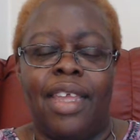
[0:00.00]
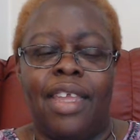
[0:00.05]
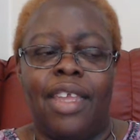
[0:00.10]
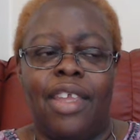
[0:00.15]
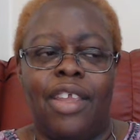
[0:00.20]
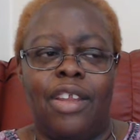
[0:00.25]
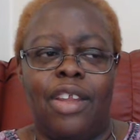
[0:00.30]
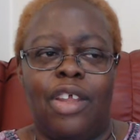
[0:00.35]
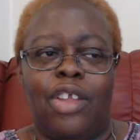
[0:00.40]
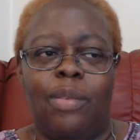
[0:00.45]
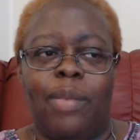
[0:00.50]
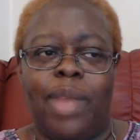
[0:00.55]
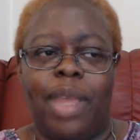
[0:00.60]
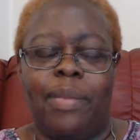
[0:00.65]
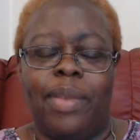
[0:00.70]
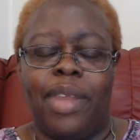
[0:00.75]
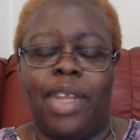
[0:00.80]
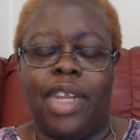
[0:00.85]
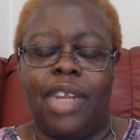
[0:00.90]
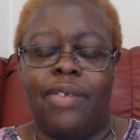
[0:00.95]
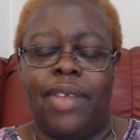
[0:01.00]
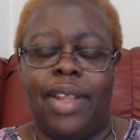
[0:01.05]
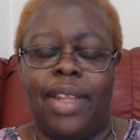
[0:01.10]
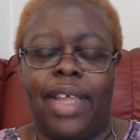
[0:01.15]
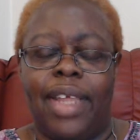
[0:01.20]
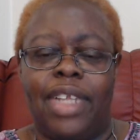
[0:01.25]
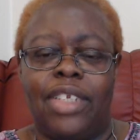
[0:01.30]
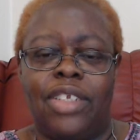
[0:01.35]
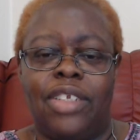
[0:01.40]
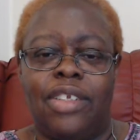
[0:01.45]
You may be in a
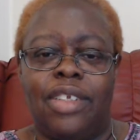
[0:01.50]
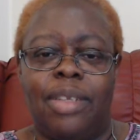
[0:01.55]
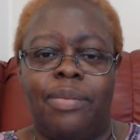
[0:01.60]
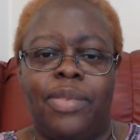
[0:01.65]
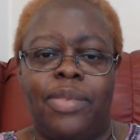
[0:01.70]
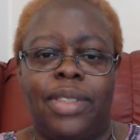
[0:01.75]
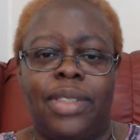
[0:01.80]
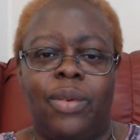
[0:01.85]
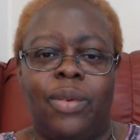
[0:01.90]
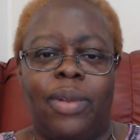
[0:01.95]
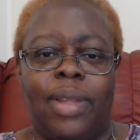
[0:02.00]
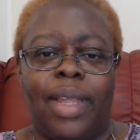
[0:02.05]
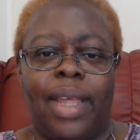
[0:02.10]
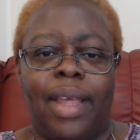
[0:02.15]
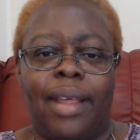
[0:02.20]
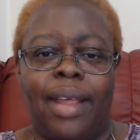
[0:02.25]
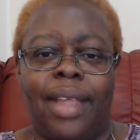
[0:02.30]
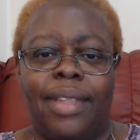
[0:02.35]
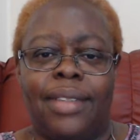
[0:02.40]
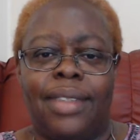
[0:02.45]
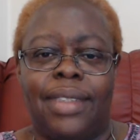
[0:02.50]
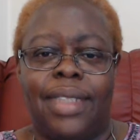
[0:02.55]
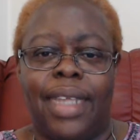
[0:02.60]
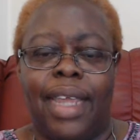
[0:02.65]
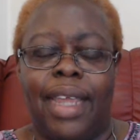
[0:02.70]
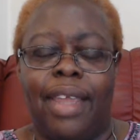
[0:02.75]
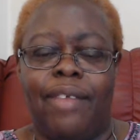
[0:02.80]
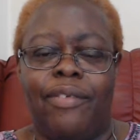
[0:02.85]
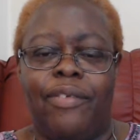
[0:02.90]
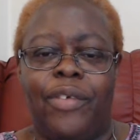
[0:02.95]
relationship. You say, well, I'll
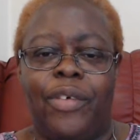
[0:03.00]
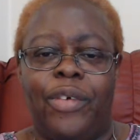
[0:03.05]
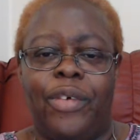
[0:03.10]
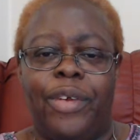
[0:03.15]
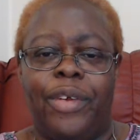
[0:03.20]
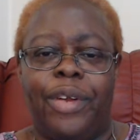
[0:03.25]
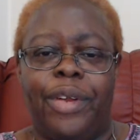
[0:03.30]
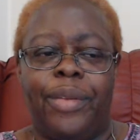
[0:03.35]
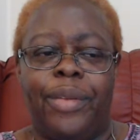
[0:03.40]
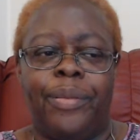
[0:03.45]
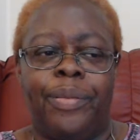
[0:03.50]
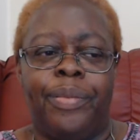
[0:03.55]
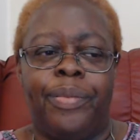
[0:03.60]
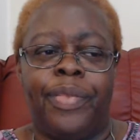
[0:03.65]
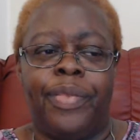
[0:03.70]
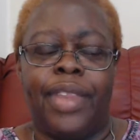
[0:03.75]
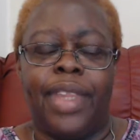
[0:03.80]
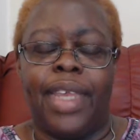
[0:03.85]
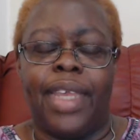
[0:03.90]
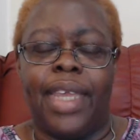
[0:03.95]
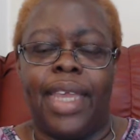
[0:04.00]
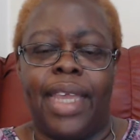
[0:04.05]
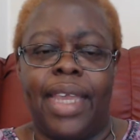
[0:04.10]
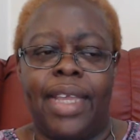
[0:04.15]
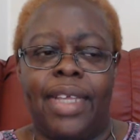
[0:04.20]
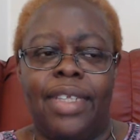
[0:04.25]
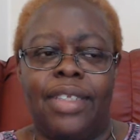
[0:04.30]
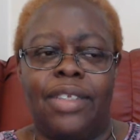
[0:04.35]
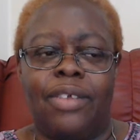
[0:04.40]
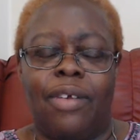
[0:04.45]
stay for the
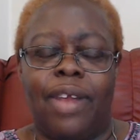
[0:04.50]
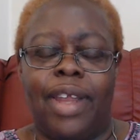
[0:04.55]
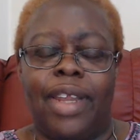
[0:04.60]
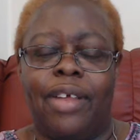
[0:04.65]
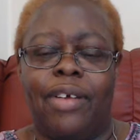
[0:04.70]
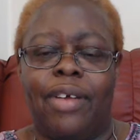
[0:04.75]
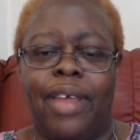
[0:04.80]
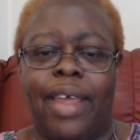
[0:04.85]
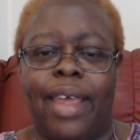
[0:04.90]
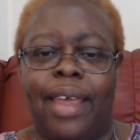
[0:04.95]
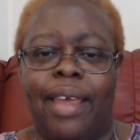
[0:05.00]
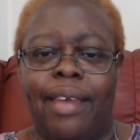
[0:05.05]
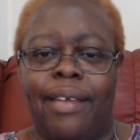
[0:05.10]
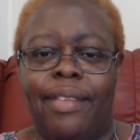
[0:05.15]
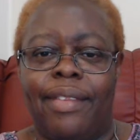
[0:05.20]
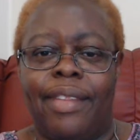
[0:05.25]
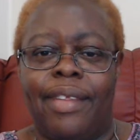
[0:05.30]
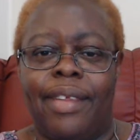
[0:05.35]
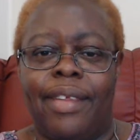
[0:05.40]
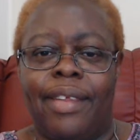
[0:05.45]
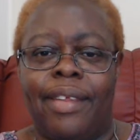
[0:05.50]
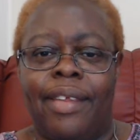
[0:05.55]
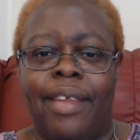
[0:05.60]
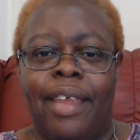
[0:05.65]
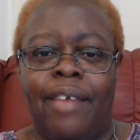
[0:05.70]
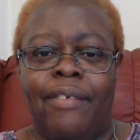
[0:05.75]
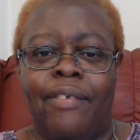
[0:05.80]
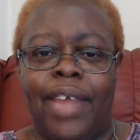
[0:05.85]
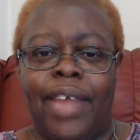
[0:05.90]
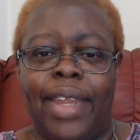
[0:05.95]
kids, or I don't have the
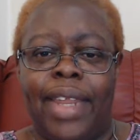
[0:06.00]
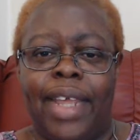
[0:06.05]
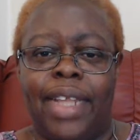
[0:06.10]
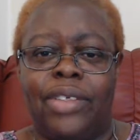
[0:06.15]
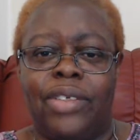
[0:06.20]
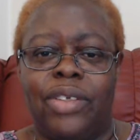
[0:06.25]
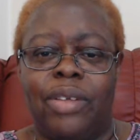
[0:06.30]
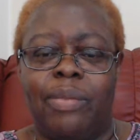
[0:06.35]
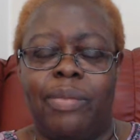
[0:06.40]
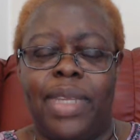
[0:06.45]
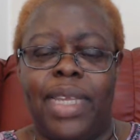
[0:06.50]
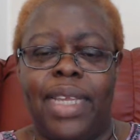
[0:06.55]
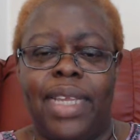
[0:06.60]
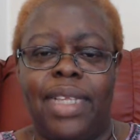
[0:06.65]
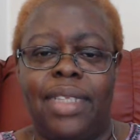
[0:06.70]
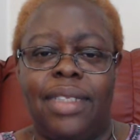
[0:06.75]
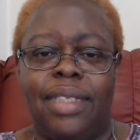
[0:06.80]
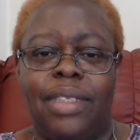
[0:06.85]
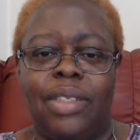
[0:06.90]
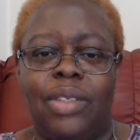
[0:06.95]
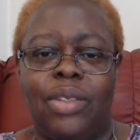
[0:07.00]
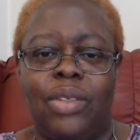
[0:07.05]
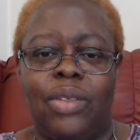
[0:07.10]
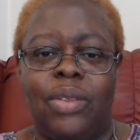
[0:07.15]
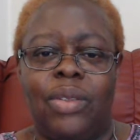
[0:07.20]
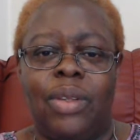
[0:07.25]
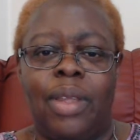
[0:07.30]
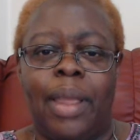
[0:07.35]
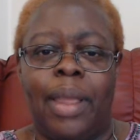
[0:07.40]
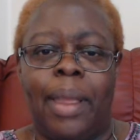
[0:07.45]
financial means to